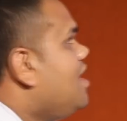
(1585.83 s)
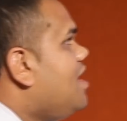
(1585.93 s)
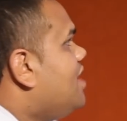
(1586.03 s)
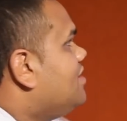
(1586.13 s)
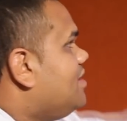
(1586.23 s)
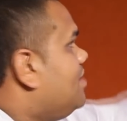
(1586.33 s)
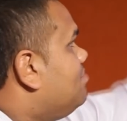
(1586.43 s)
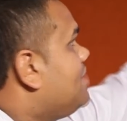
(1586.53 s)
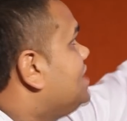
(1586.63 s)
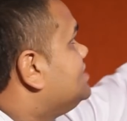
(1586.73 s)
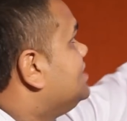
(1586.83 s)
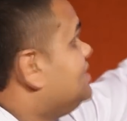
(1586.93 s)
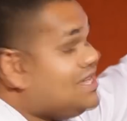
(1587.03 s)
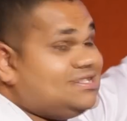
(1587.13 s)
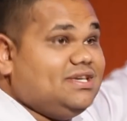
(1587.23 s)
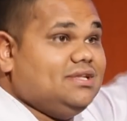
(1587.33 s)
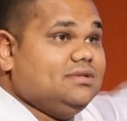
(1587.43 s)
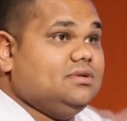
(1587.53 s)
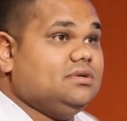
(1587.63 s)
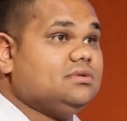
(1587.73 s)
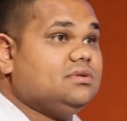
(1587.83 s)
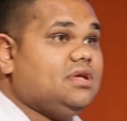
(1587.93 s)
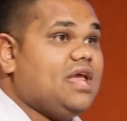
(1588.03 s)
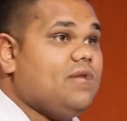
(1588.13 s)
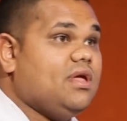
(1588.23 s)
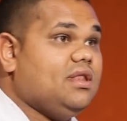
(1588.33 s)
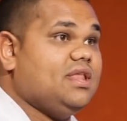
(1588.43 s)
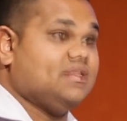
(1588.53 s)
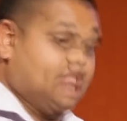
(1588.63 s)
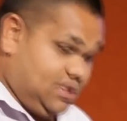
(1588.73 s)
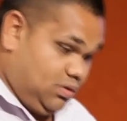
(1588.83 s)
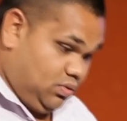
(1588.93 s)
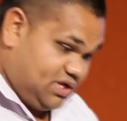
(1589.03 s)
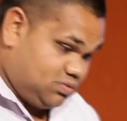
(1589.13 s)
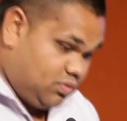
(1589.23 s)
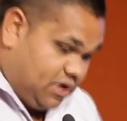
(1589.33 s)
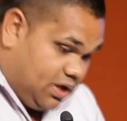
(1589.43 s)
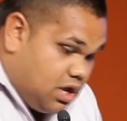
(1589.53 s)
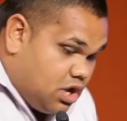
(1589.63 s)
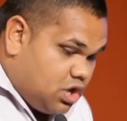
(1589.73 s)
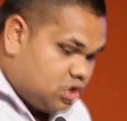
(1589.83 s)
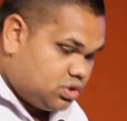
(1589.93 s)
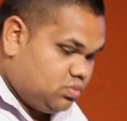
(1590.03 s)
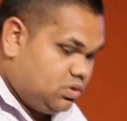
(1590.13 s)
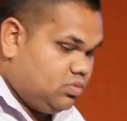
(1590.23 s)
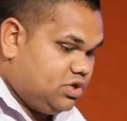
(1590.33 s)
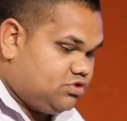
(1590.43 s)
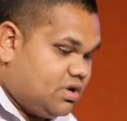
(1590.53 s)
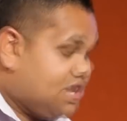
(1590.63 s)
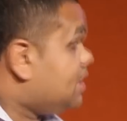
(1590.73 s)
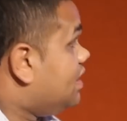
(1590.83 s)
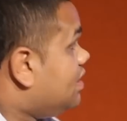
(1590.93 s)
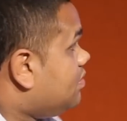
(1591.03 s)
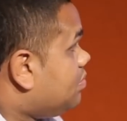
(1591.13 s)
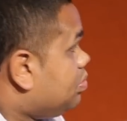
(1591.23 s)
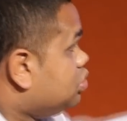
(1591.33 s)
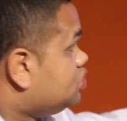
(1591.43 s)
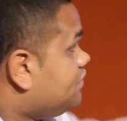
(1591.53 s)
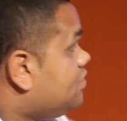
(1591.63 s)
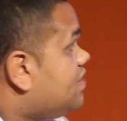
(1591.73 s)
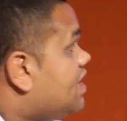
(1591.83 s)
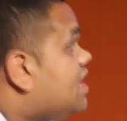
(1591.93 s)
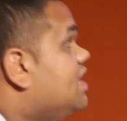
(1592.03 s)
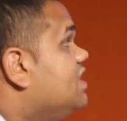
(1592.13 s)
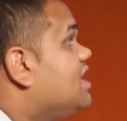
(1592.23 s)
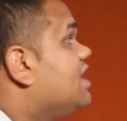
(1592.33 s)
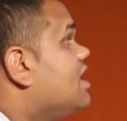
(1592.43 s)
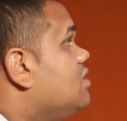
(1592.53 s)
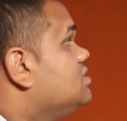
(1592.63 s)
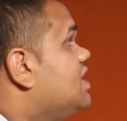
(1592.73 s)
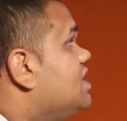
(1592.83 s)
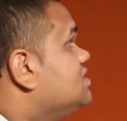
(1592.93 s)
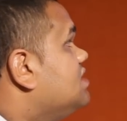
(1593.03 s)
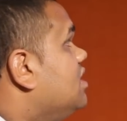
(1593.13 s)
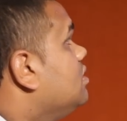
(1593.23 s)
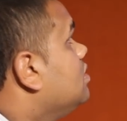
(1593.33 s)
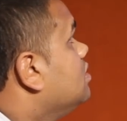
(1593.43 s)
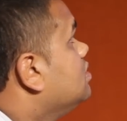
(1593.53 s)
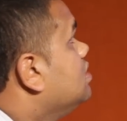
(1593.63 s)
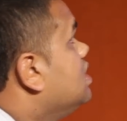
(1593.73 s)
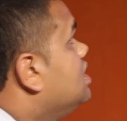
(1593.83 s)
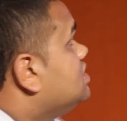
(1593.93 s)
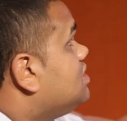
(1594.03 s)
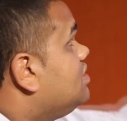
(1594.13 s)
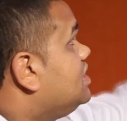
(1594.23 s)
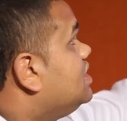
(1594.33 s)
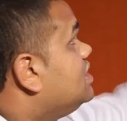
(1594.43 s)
And basically, that's it. You know, and that, that's what we, we, we try to push through and get that going. You know, so so at the end